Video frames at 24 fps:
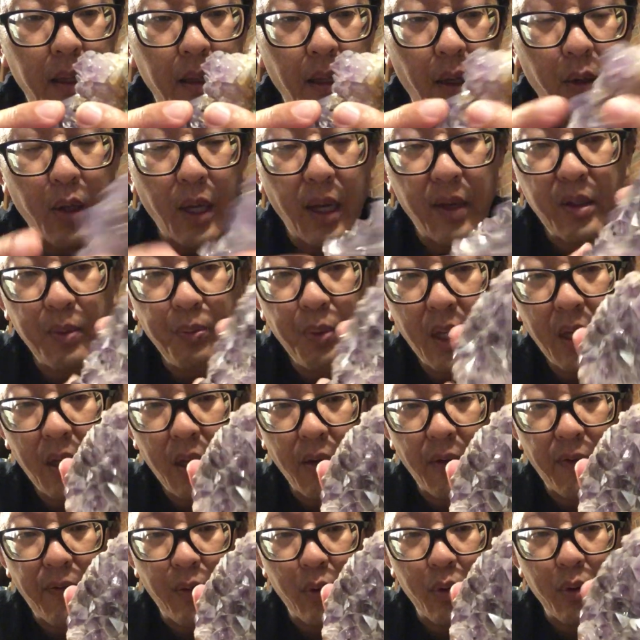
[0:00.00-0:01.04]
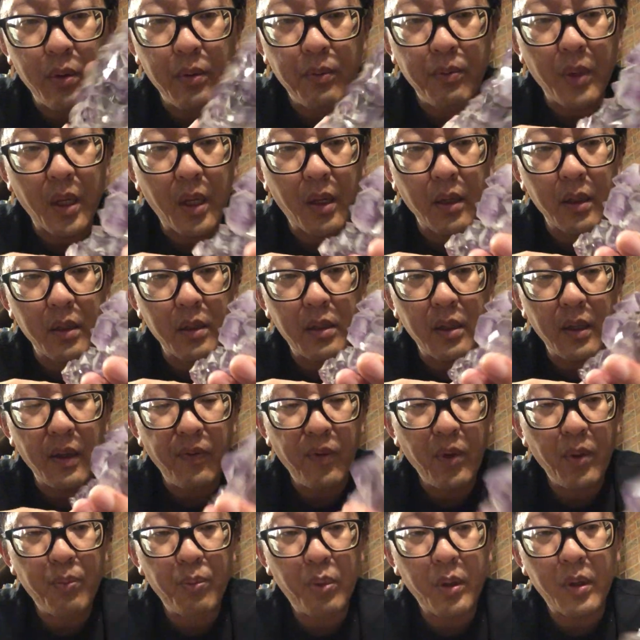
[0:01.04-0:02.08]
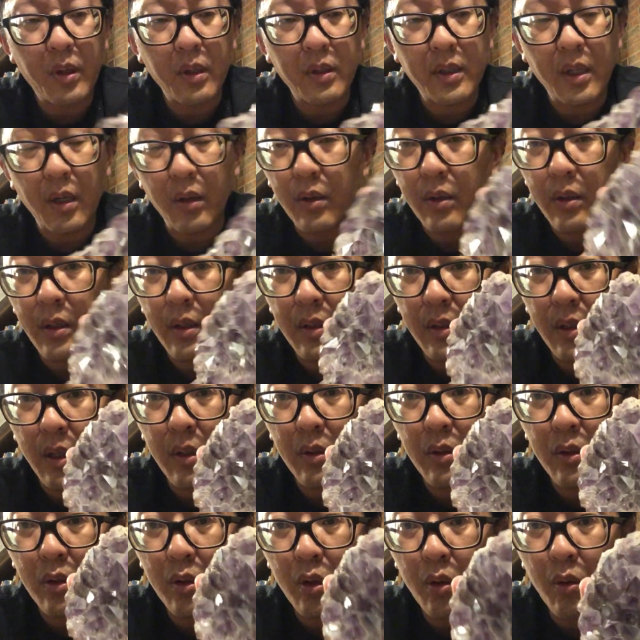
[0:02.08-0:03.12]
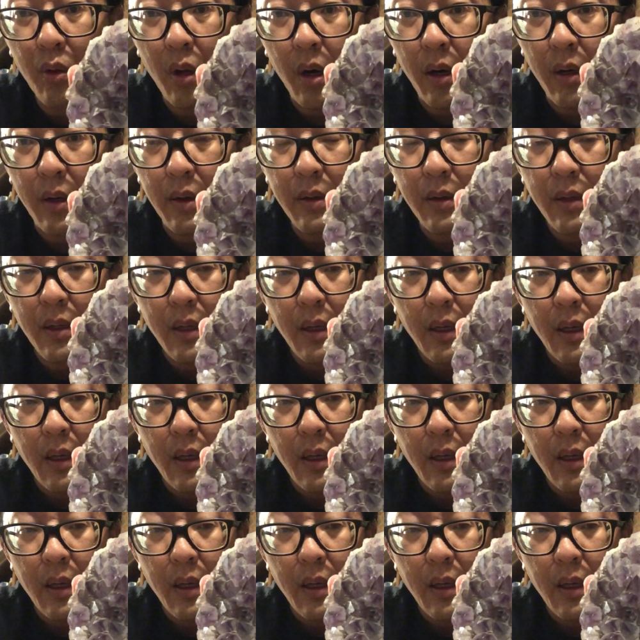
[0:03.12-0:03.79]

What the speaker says: Now you have to be careful, because if you put this out in the sun too long,